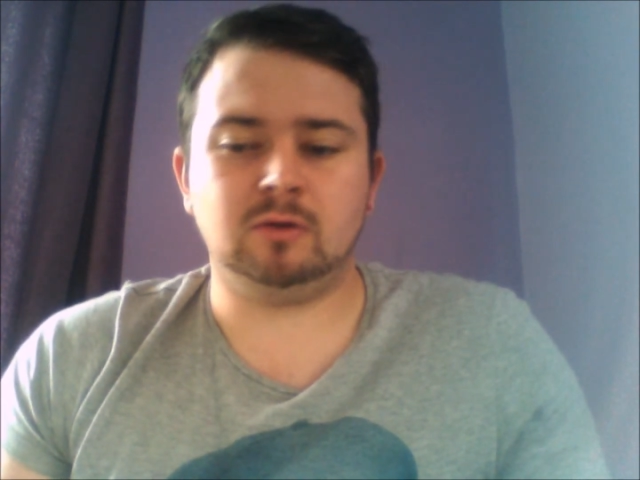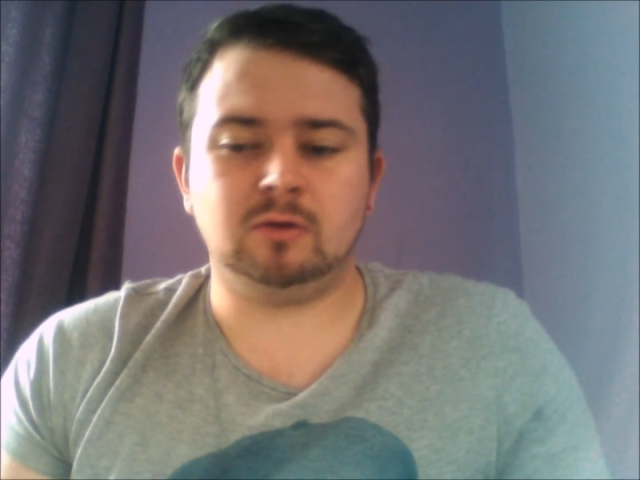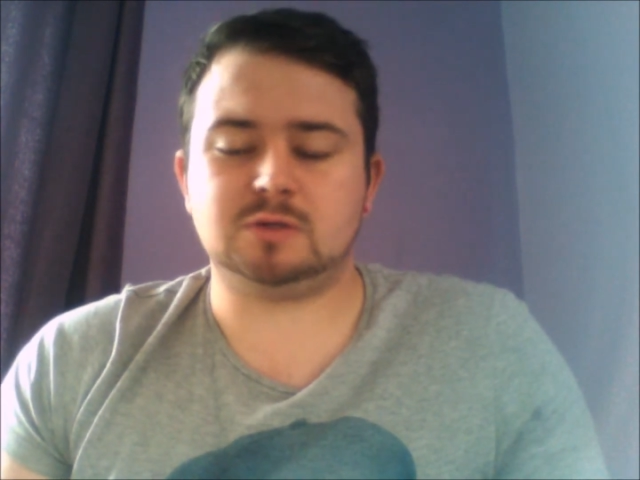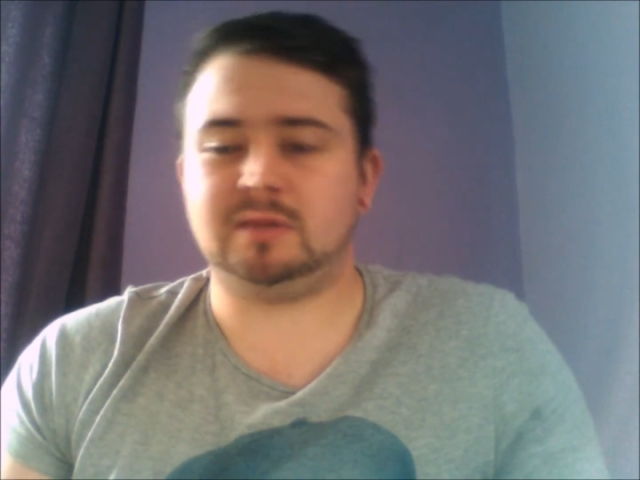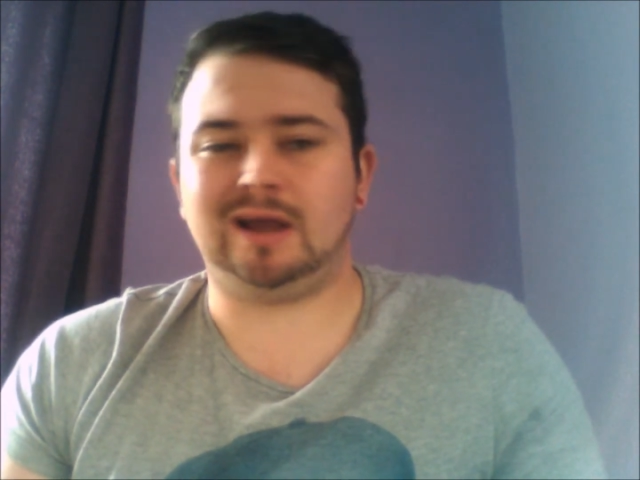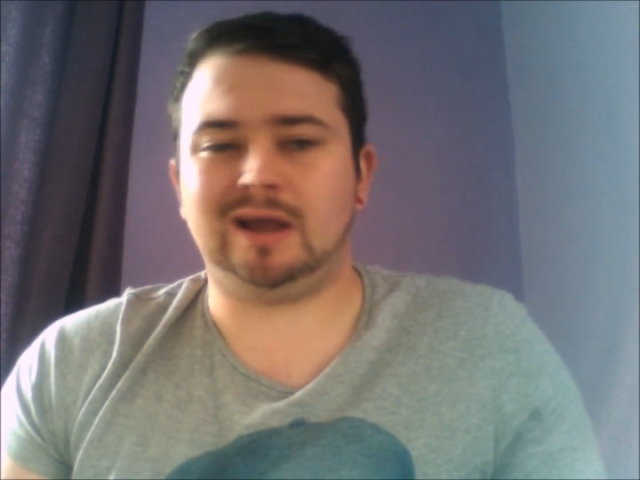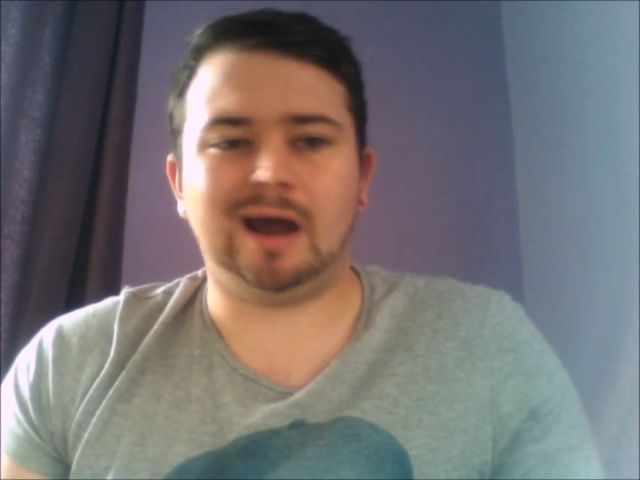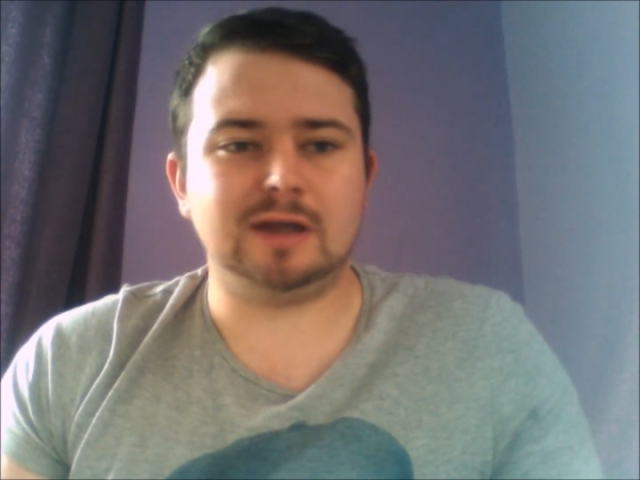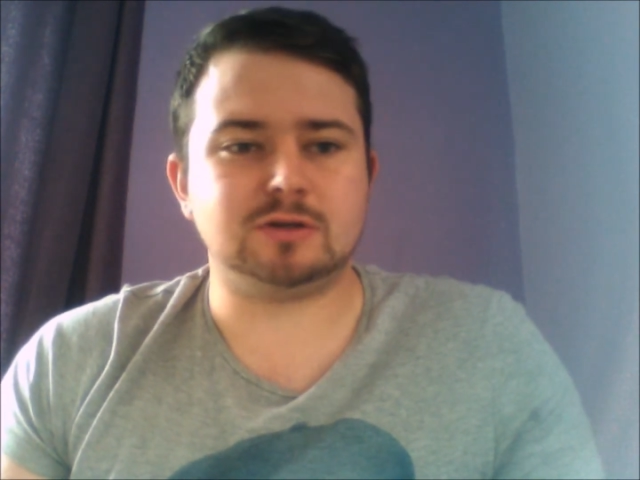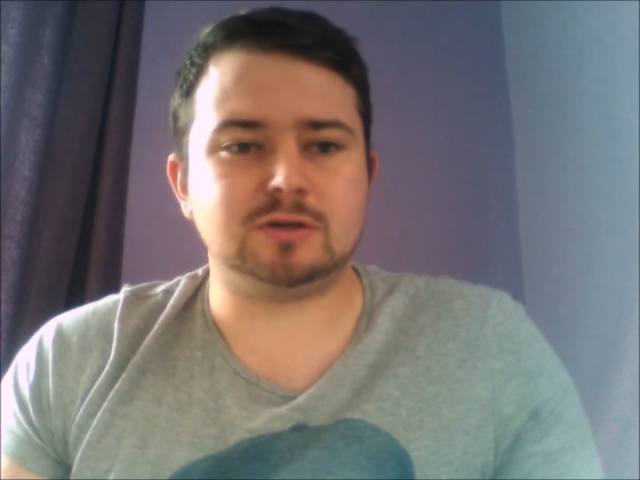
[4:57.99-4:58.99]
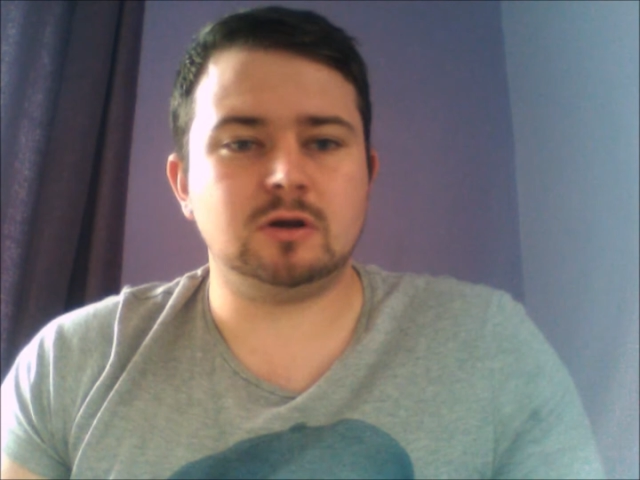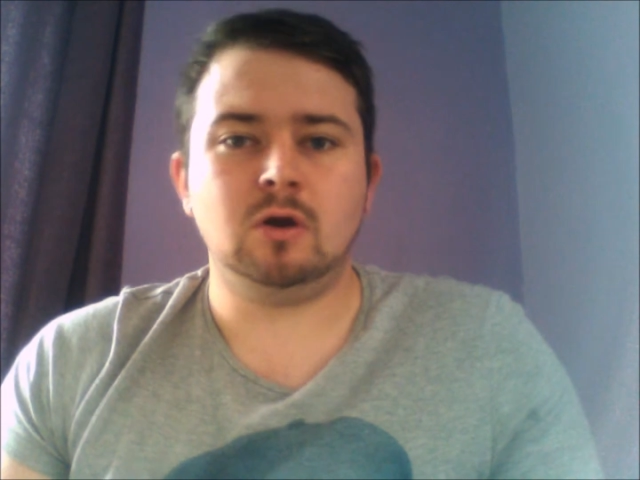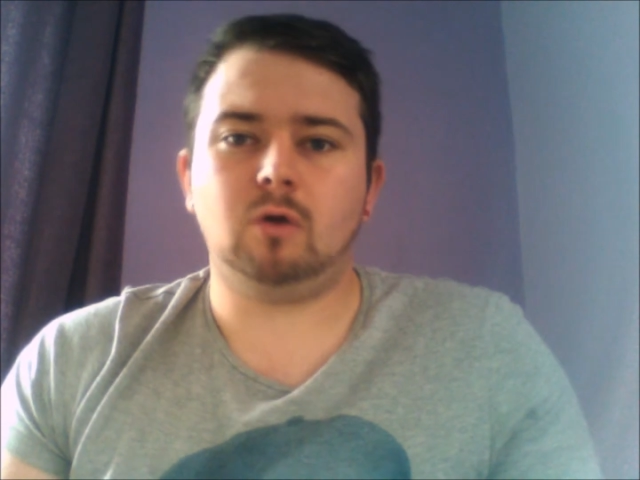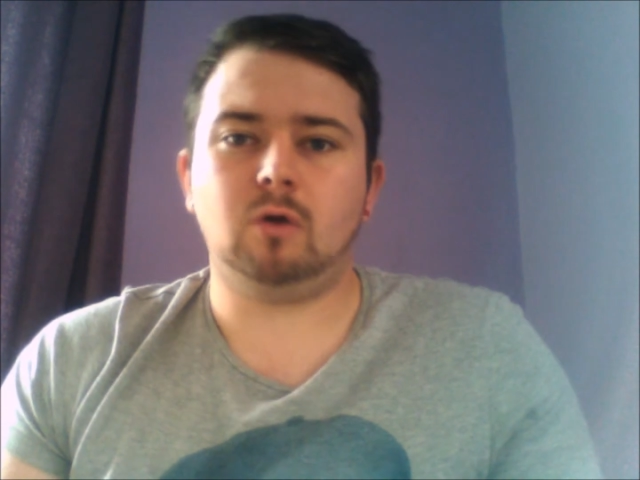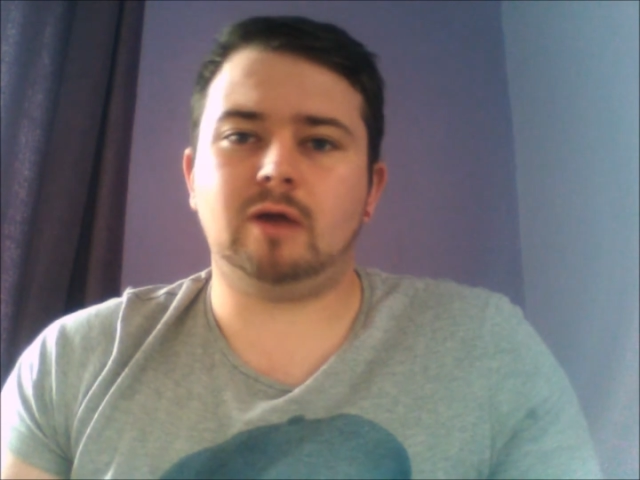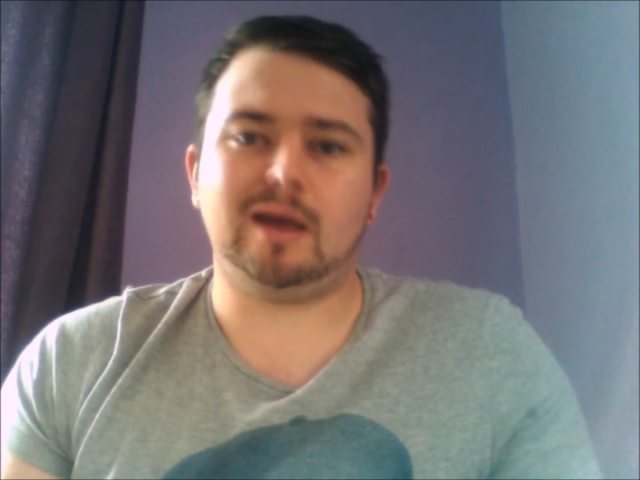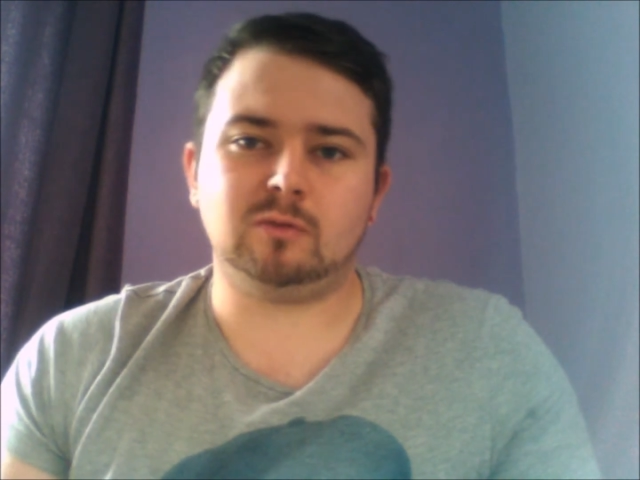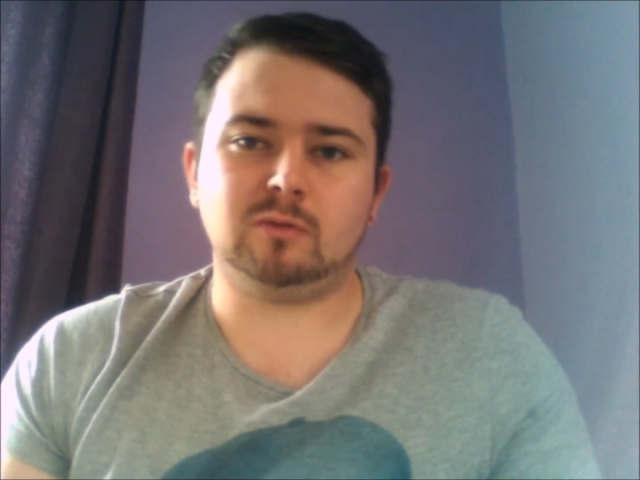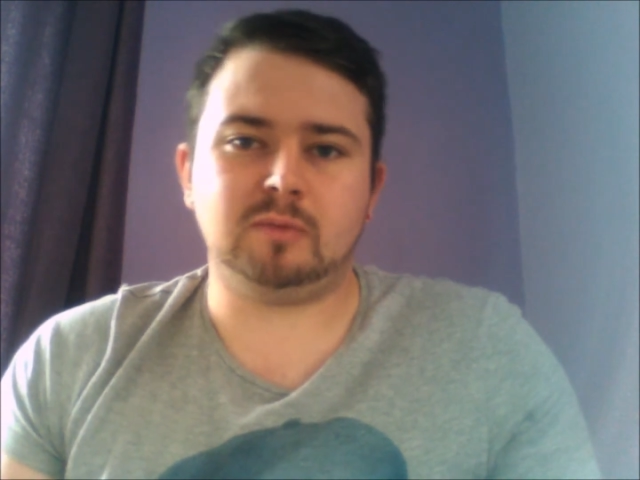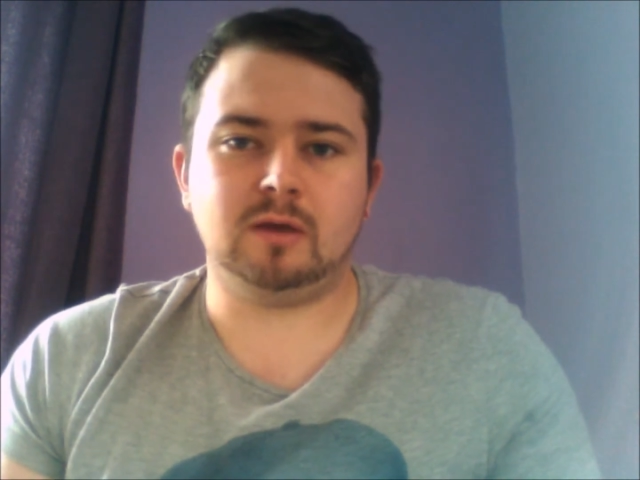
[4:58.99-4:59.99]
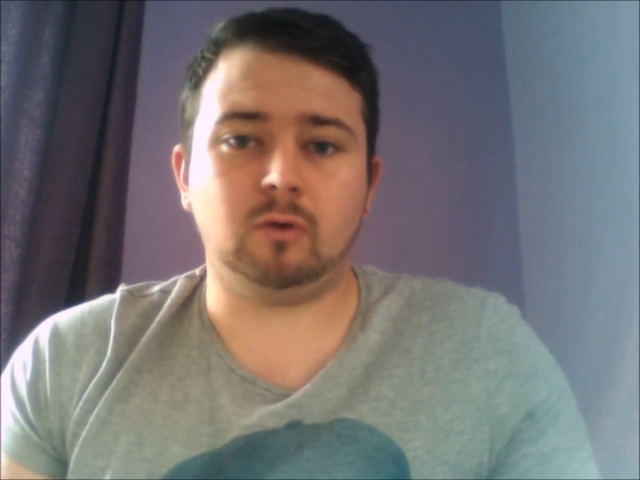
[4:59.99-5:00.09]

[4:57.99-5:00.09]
that's something like a Hydra or a Help It